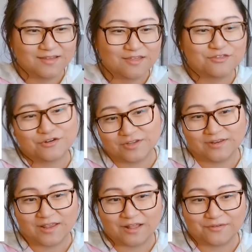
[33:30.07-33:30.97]

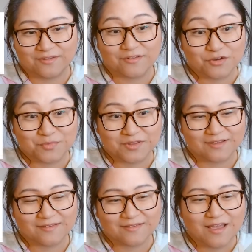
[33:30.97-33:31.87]
13 calorie
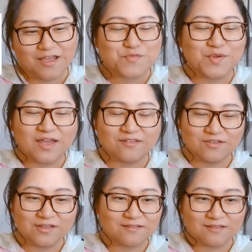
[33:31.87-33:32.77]
surplus. But as
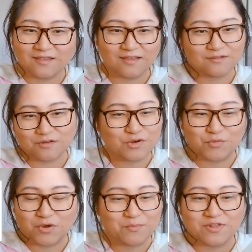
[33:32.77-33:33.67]
you can uh,
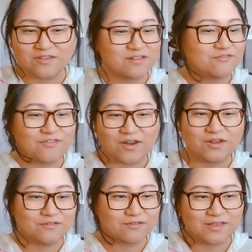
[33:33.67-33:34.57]
remember, this is
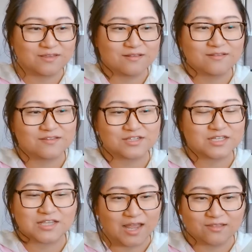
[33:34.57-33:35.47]
very like this is
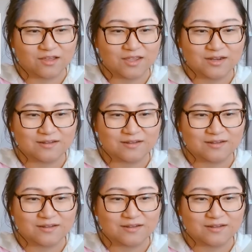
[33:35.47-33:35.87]
just a guideline,